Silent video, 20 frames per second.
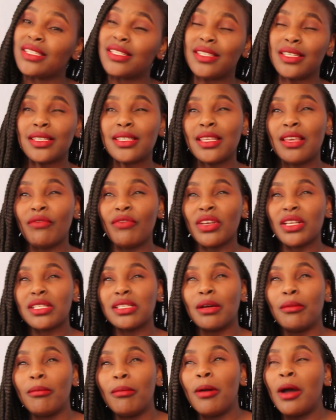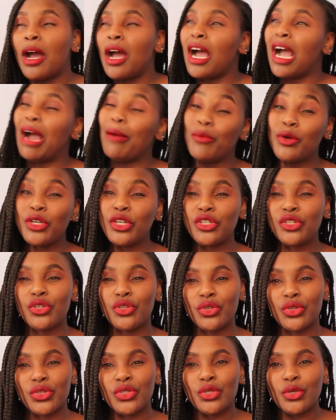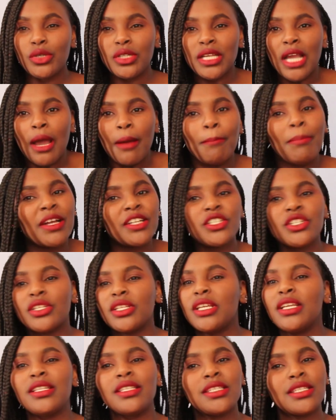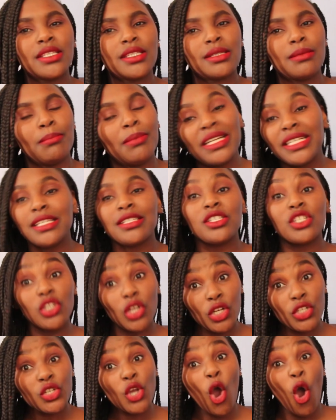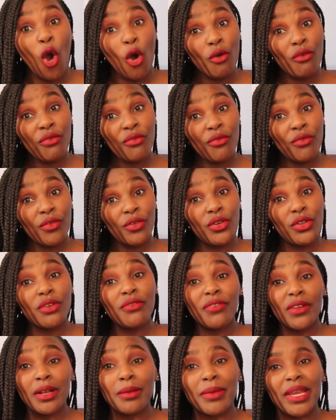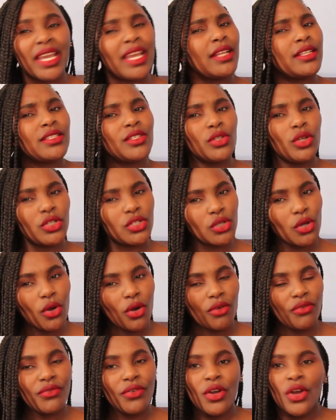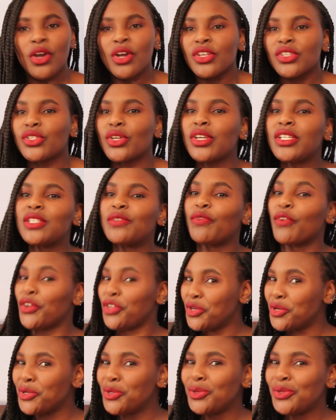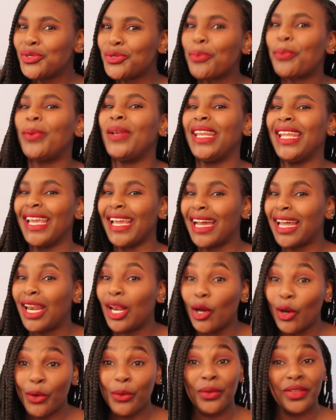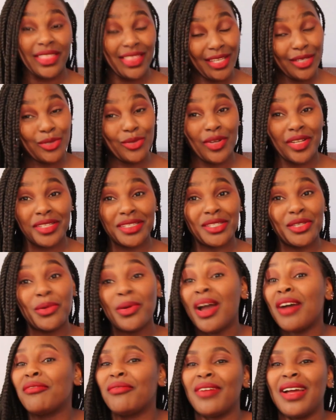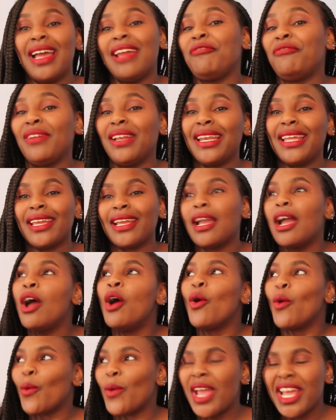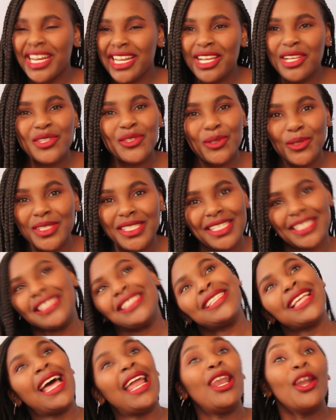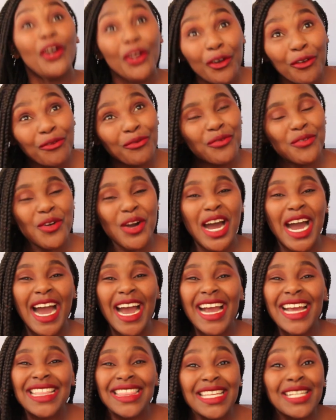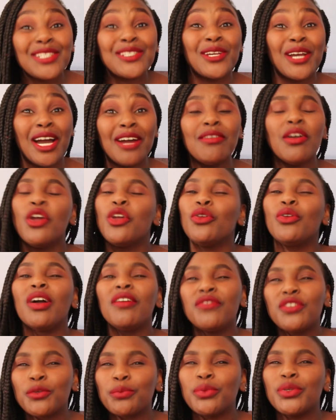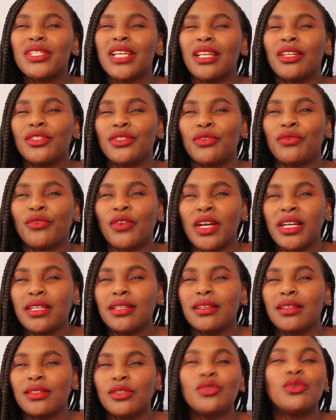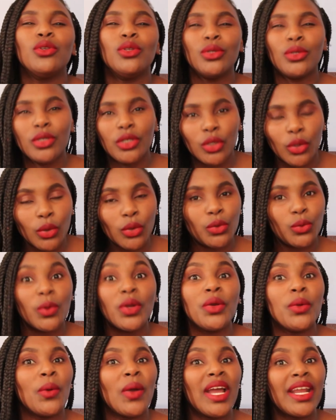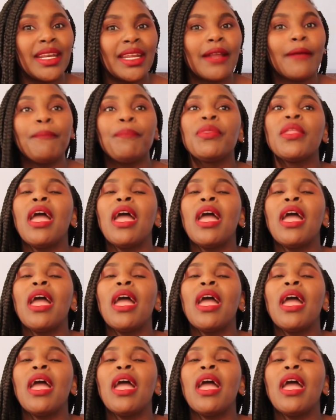just giving some harmony to your suit, but it's not off. Do you feel me? It's not off. So it's for you to play along with these ones. I feel like wearing suits is a lot of work that you have to put a lot of work to look good when you're wearing